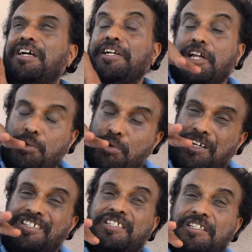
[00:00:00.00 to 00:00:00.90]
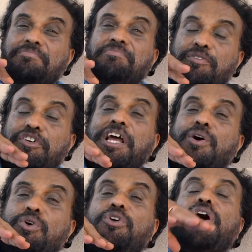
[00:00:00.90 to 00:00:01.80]
In other words, we
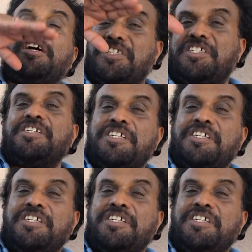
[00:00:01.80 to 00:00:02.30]
have crossed